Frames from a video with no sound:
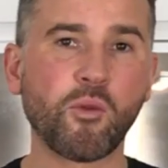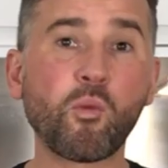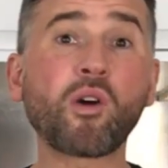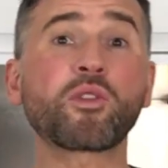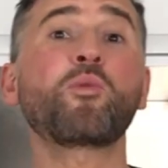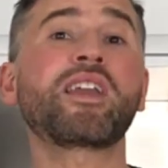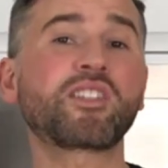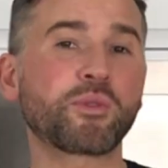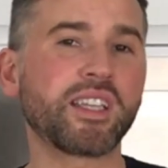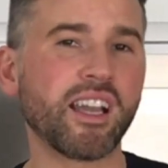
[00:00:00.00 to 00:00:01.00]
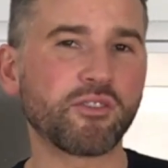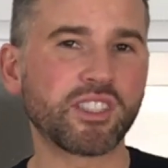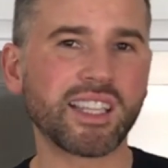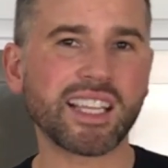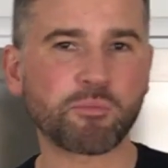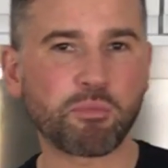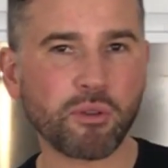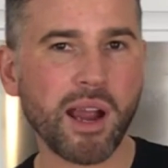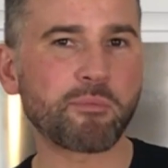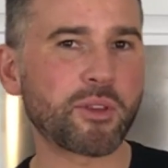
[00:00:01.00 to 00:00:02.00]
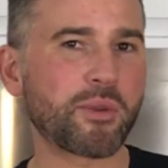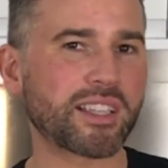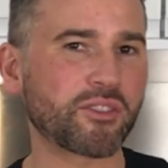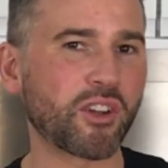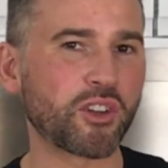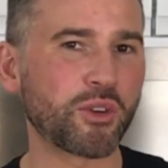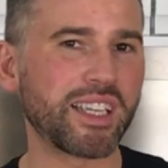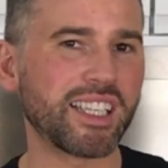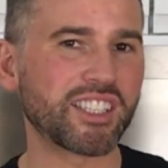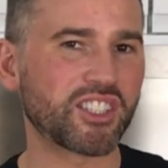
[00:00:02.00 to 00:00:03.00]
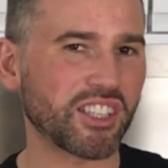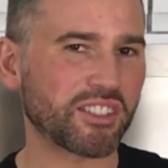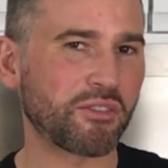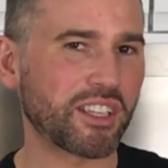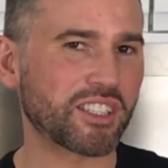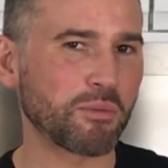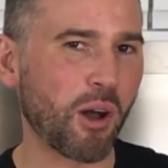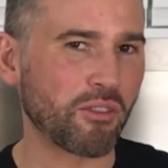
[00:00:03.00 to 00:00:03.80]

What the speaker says: While the wings are in the oven, let's prep the rest of our ingredients just to finish them